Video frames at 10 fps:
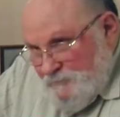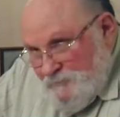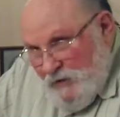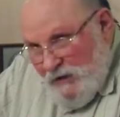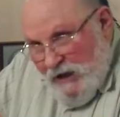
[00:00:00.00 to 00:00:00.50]

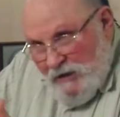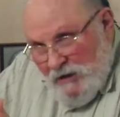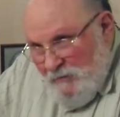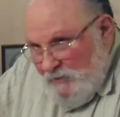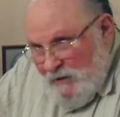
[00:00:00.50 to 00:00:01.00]
Still had a
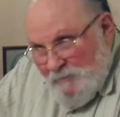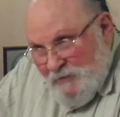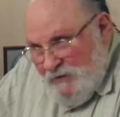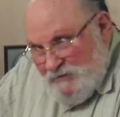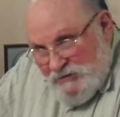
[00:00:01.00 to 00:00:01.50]
comely
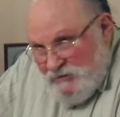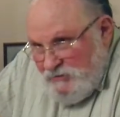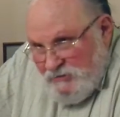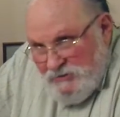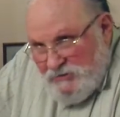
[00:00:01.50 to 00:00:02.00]
appearance. She
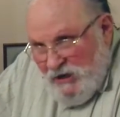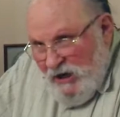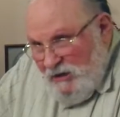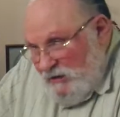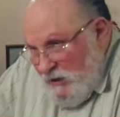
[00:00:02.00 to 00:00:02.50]
just just
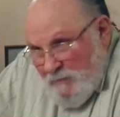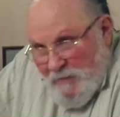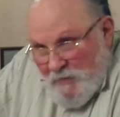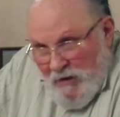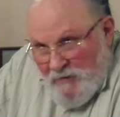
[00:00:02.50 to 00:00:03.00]
died. That's how
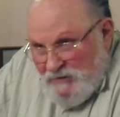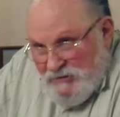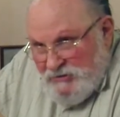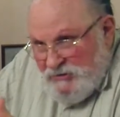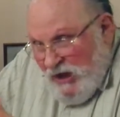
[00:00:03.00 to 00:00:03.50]
people are. They
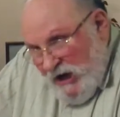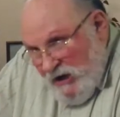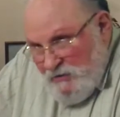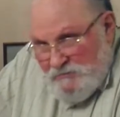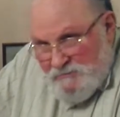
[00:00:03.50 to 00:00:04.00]
just die.